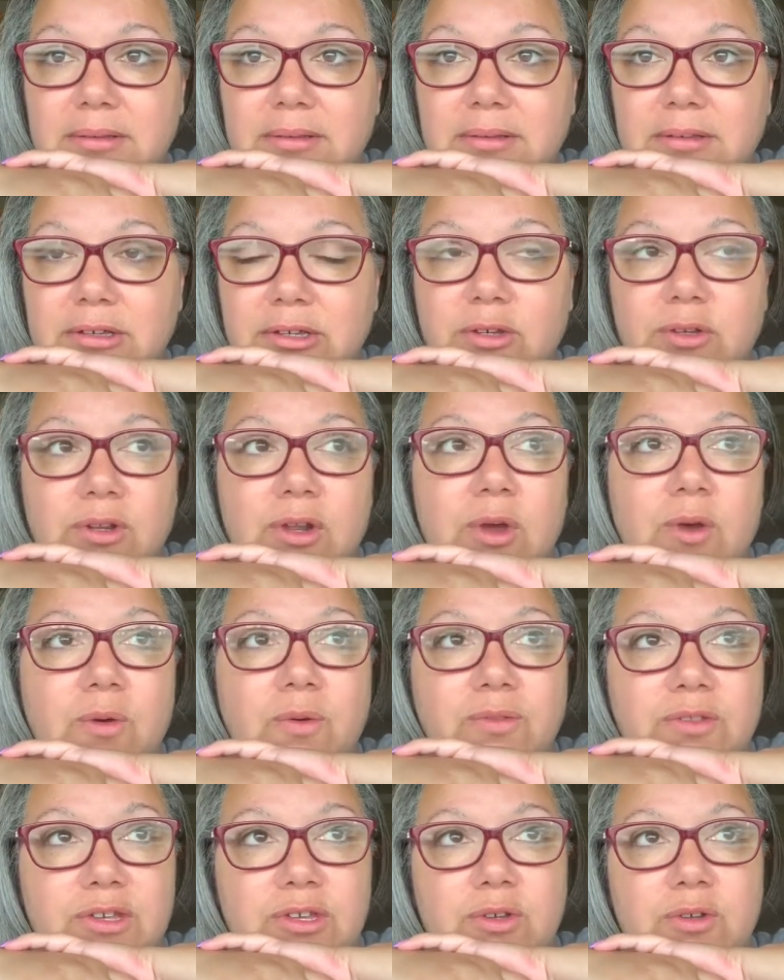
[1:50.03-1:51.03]

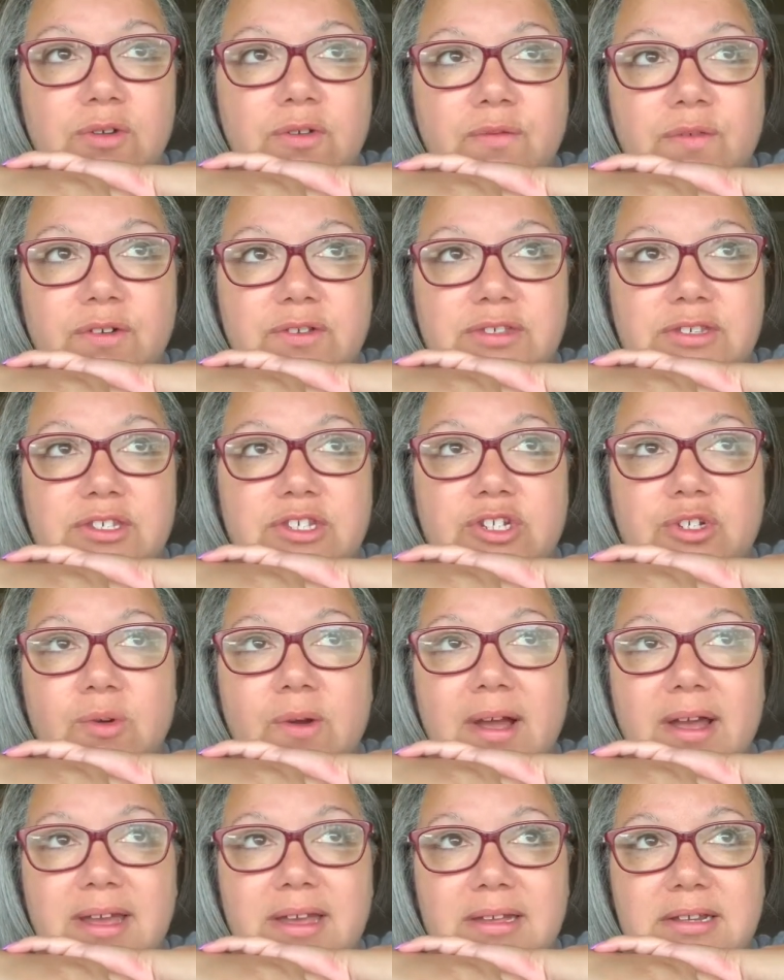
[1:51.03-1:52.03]
The universe is
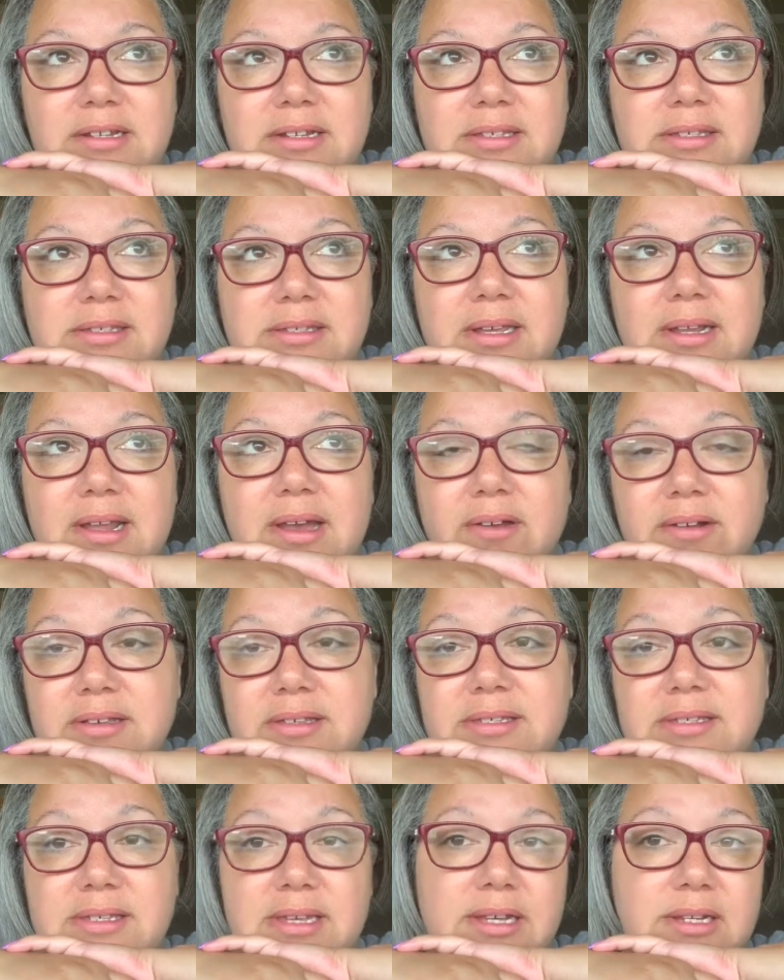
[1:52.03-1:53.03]
trying to send out a
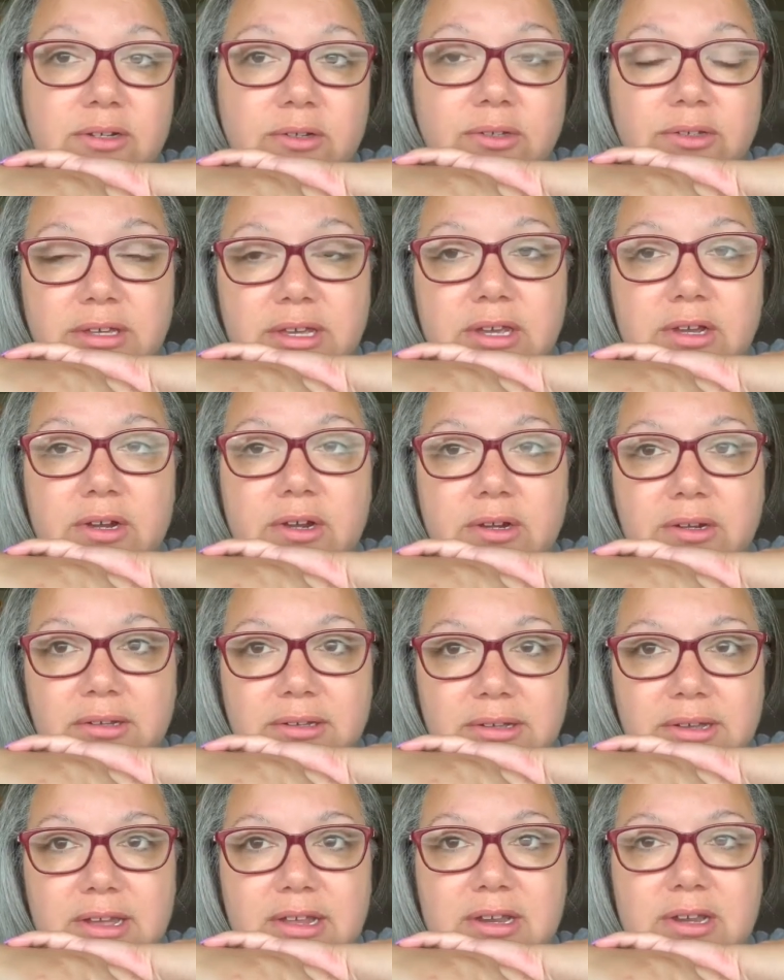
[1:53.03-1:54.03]
signal here,
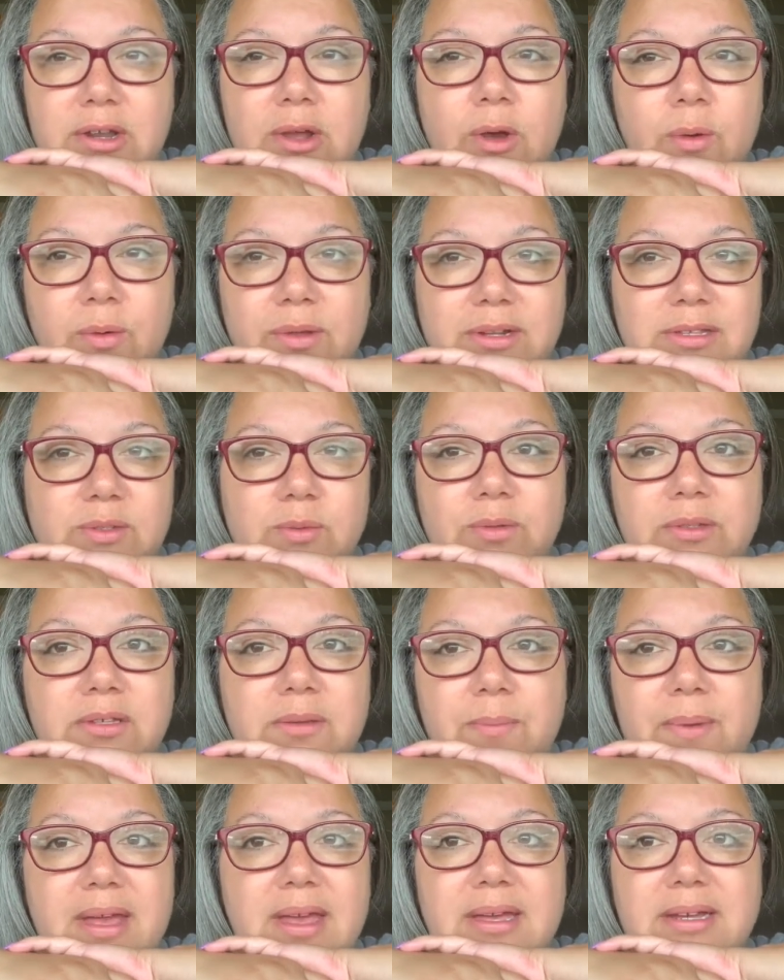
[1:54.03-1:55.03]
and no one is really
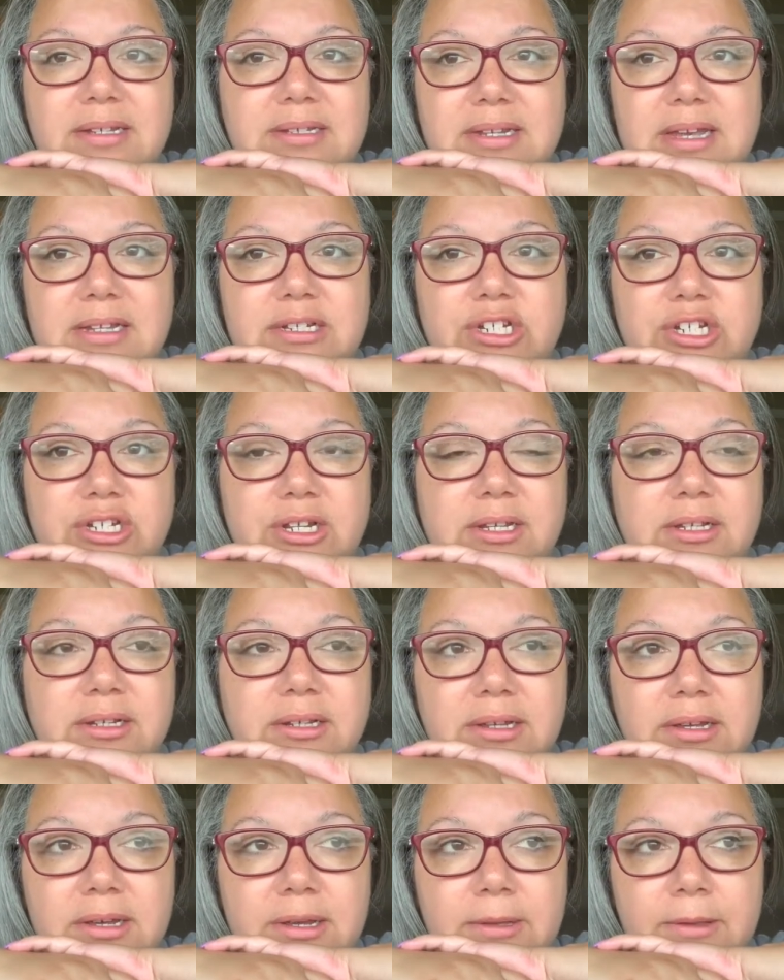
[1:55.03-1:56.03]
paying attention.
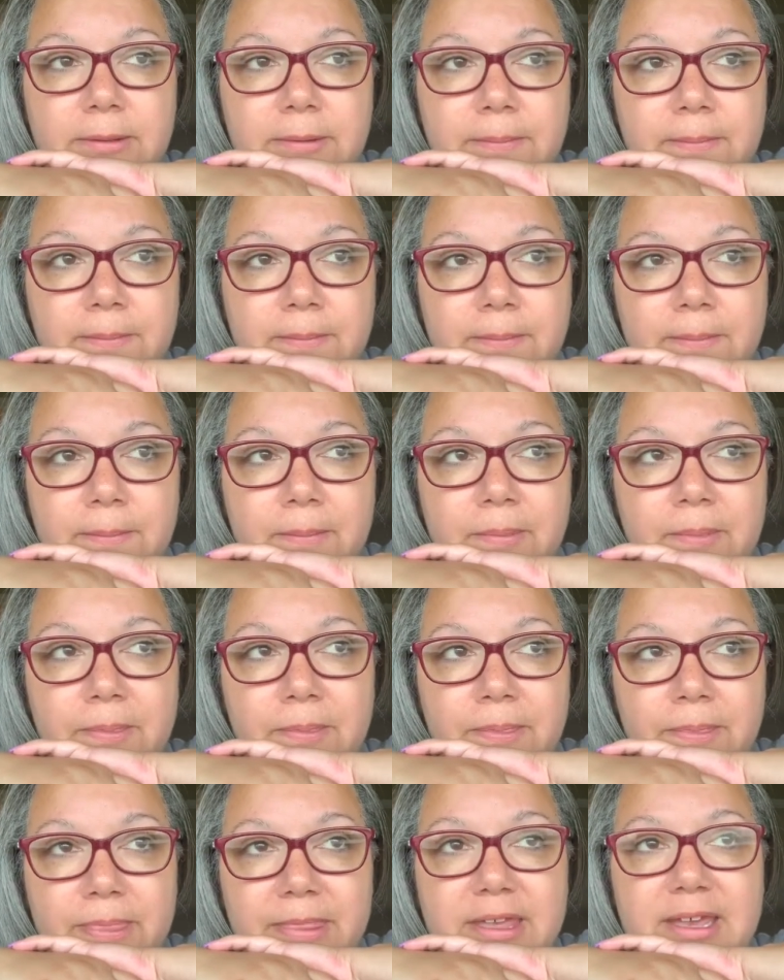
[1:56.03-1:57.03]

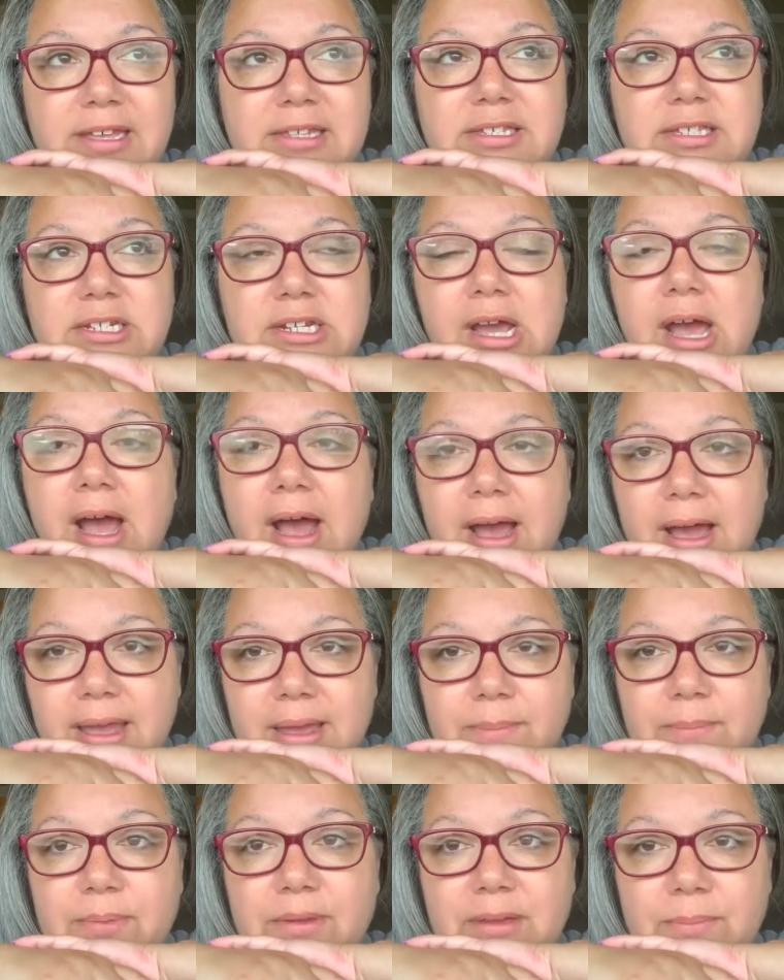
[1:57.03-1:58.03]
It's
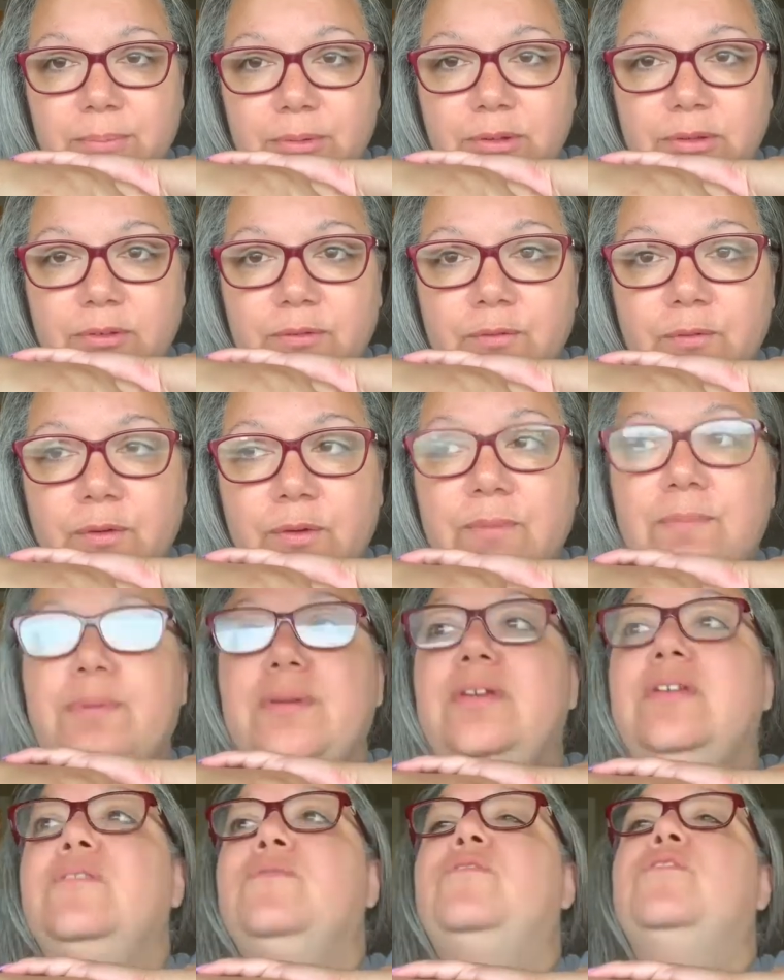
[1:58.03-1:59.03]
time, people, for
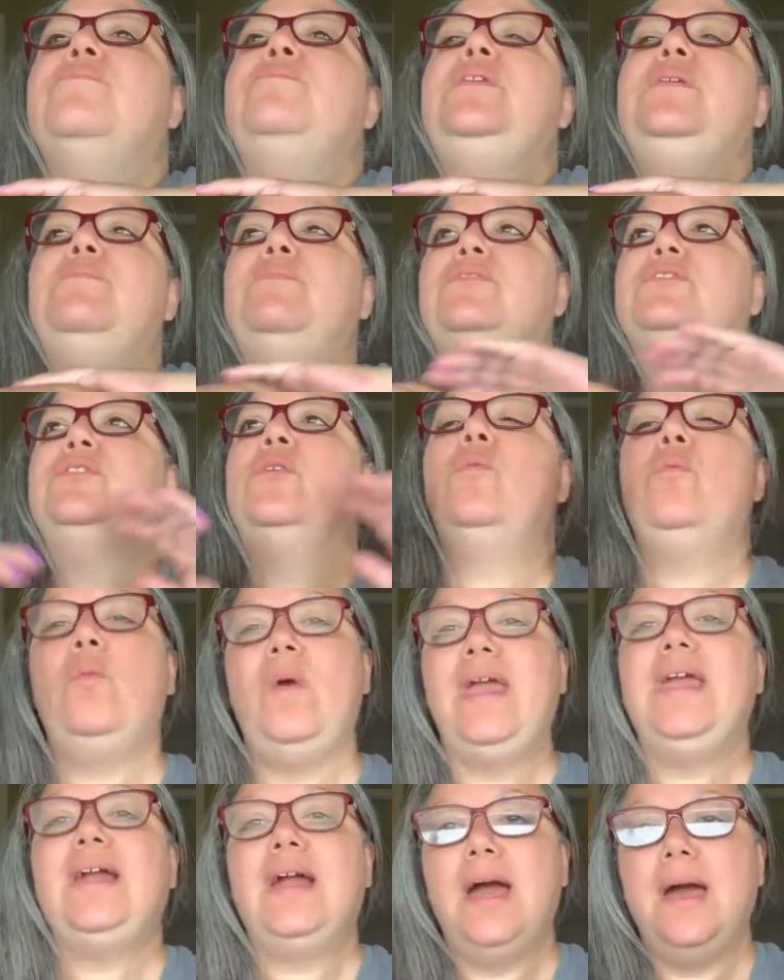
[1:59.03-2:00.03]
people to
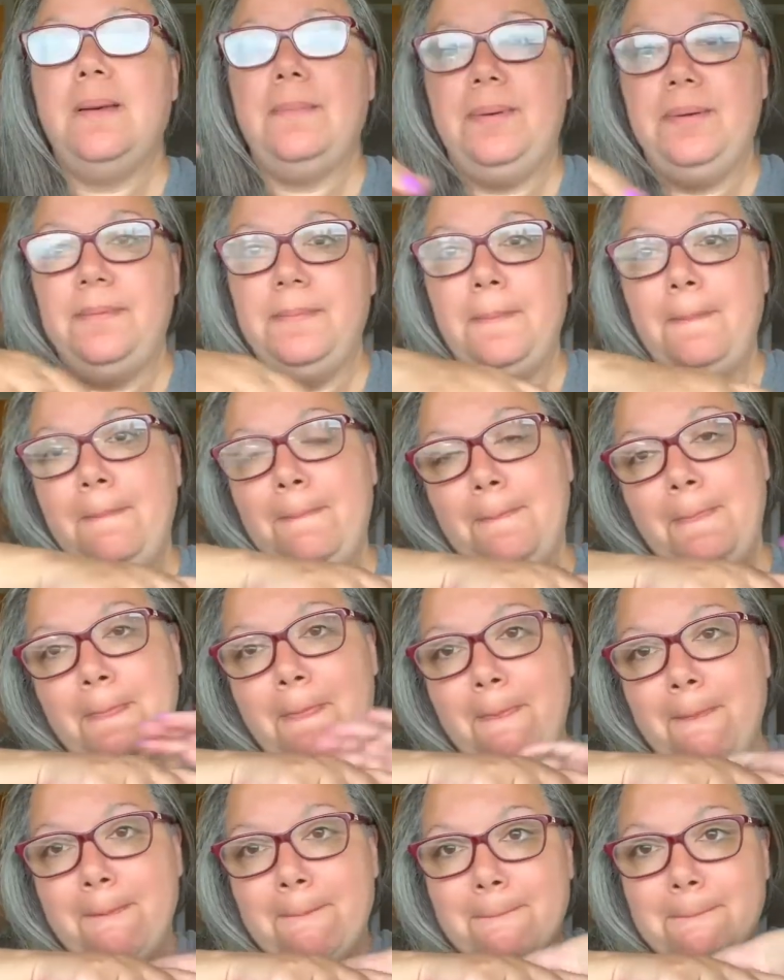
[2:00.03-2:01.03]
wake up.
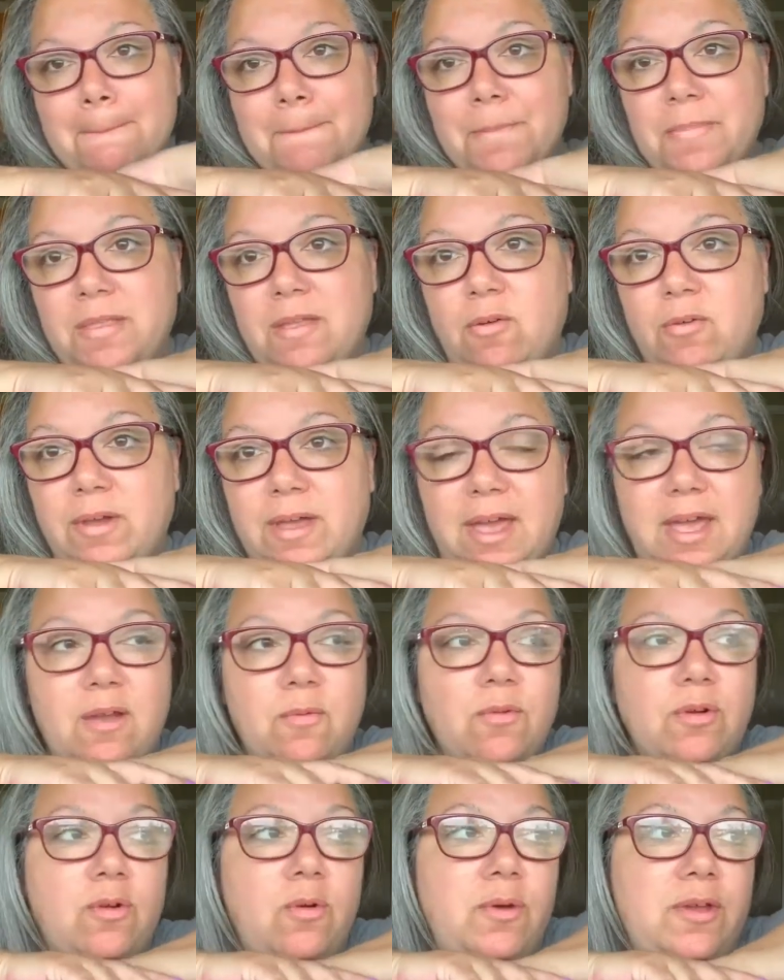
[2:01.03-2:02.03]
Okay,
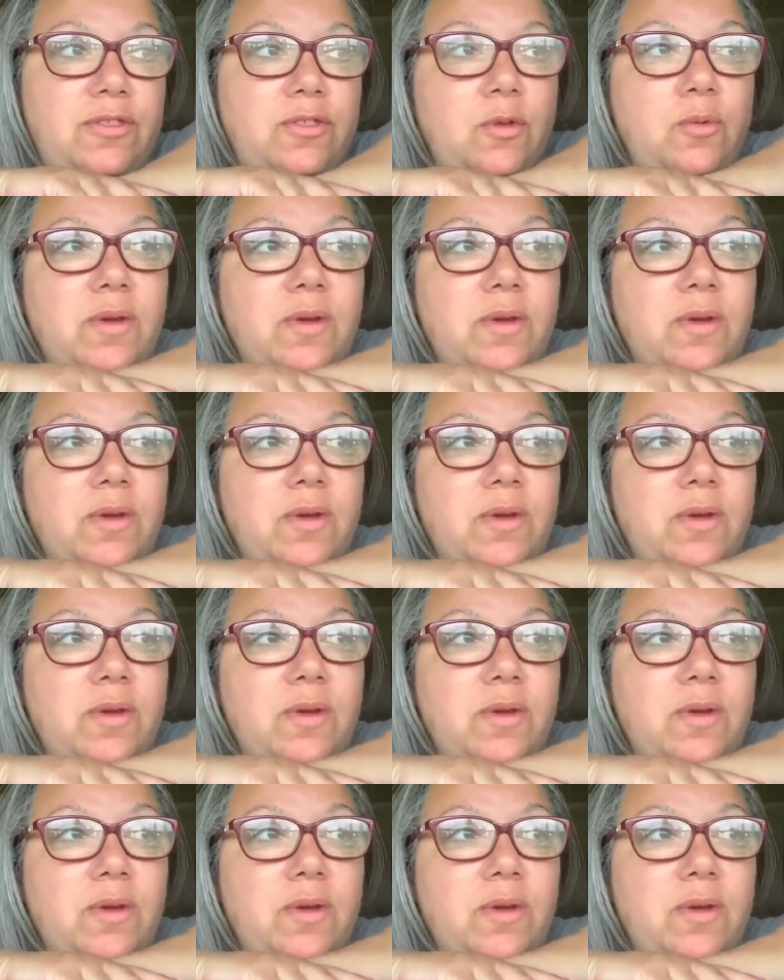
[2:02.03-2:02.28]
we're going through a